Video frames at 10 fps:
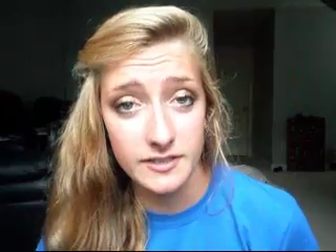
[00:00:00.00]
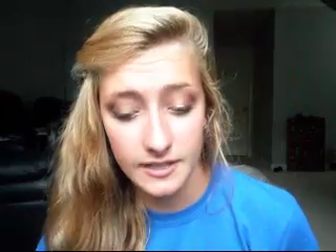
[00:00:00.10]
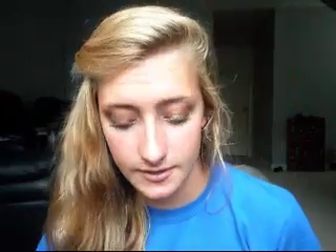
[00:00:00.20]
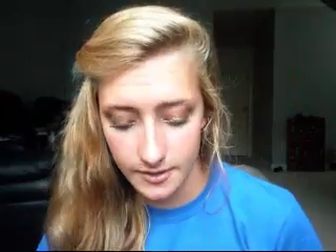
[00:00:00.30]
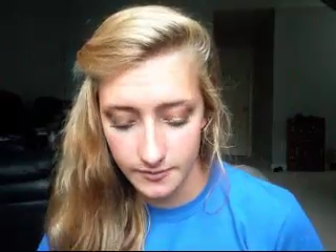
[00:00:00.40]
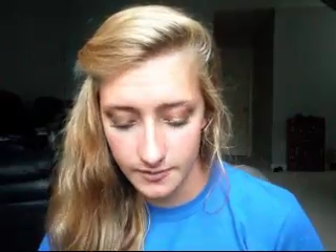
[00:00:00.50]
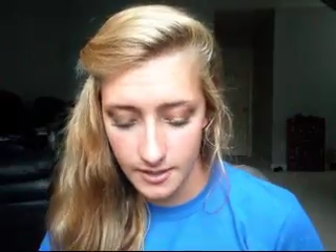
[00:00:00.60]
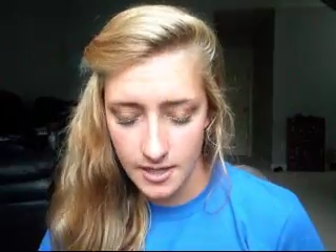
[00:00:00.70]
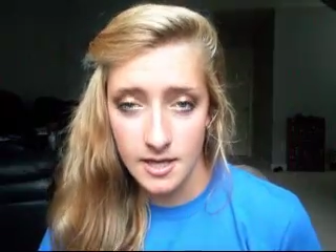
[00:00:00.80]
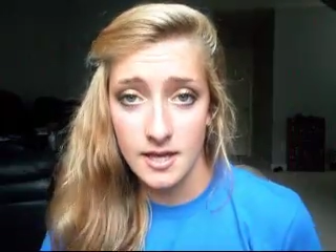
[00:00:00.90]
If you have a
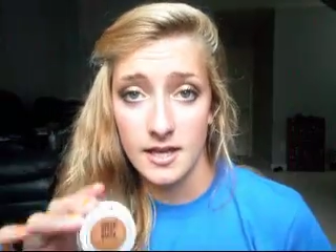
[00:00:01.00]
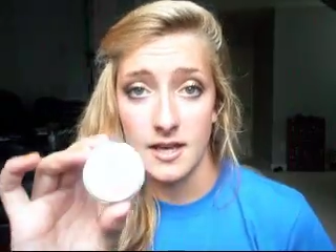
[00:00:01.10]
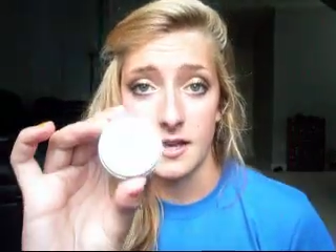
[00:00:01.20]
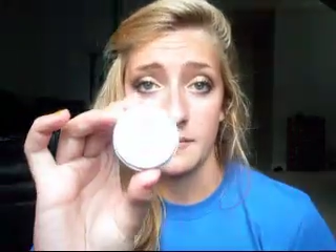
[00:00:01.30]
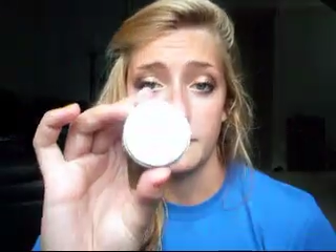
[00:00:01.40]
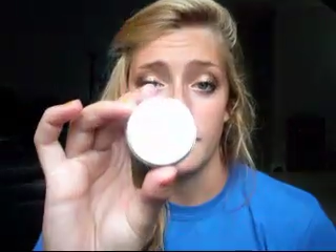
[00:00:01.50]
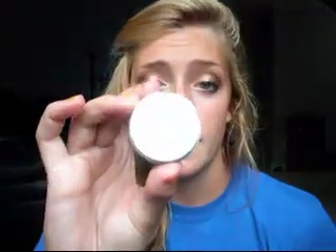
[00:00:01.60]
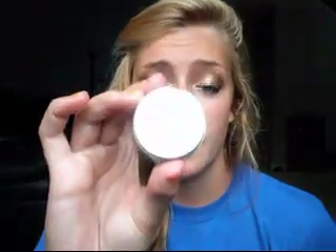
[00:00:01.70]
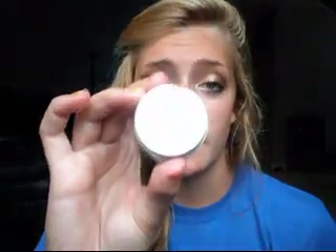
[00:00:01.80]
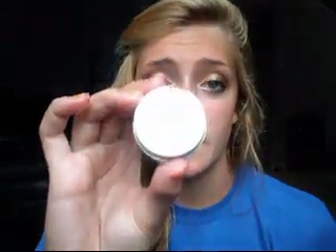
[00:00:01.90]
really, really dark
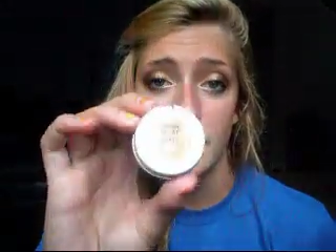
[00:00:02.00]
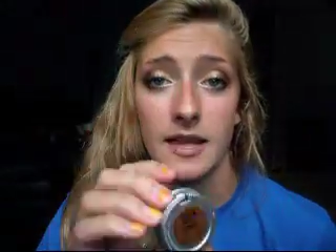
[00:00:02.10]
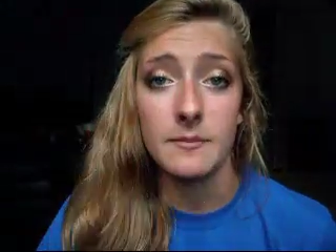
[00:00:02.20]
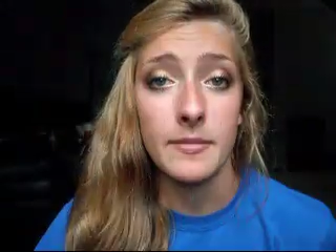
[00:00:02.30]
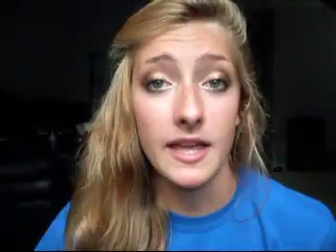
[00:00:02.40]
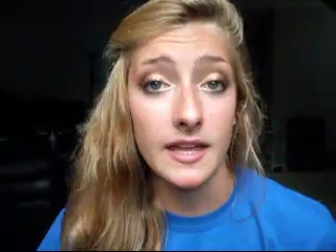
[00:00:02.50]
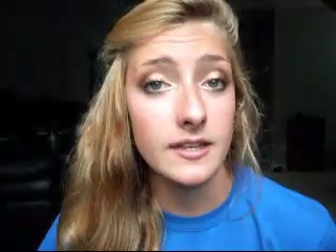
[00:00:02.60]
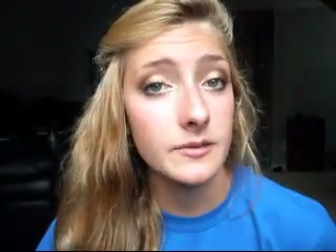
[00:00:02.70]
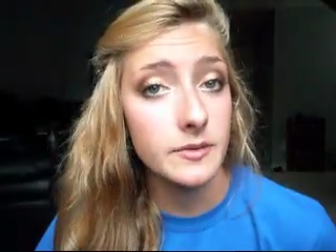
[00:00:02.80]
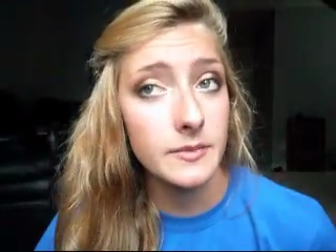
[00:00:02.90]
skin tone,
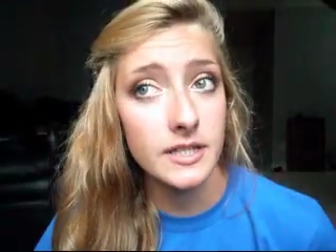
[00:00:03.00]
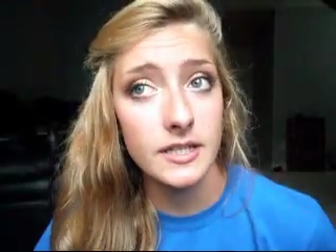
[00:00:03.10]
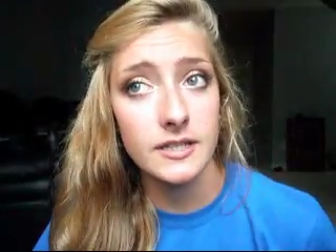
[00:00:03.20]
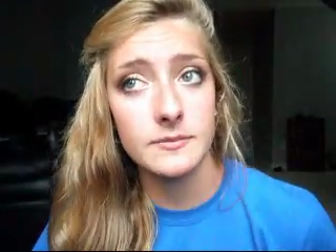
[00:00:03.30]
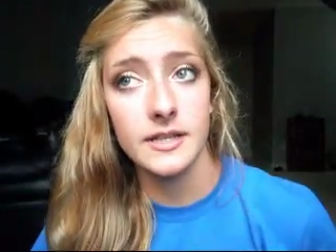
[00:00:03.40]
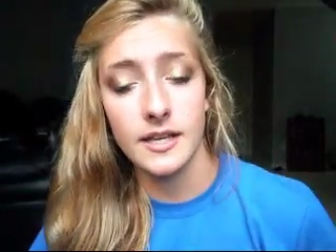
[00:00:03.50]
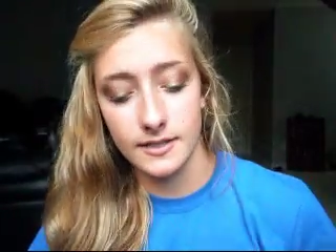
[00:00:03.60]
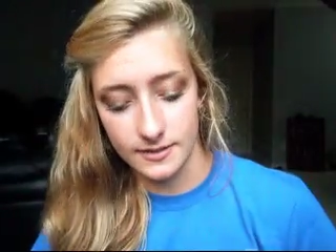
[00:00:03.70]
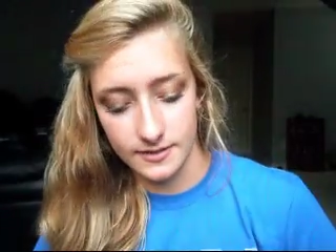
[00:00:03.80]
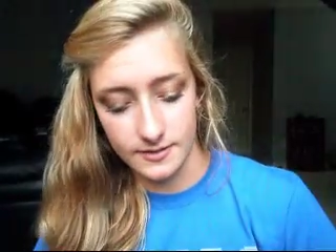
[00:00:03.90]
Urban
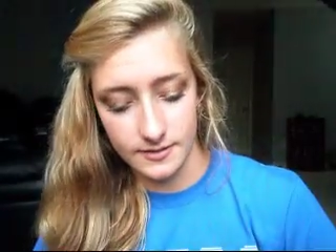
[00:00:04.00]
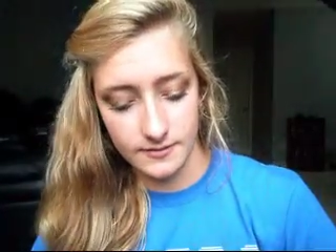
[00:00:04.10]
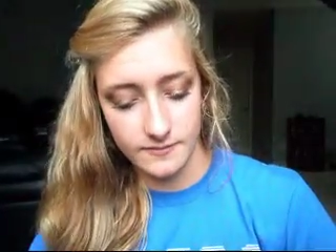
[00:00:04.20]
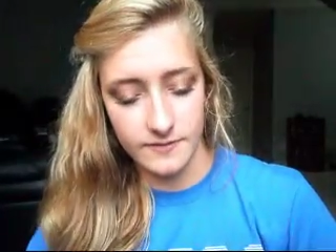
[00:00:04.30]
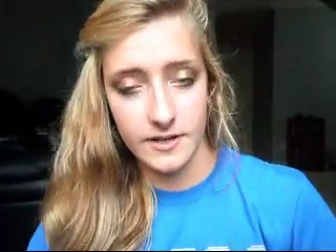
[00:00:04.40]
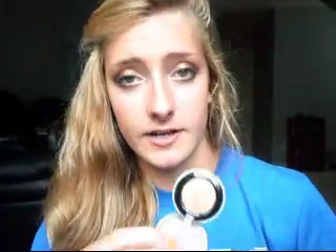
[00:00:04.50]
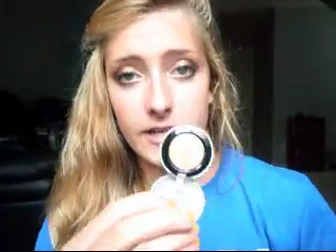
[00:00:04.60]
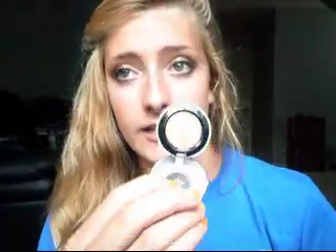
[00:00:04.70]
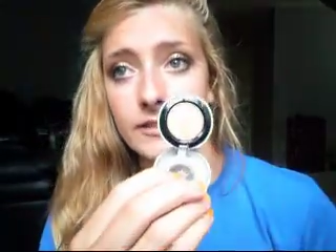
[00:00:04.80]
Decay Baked would be good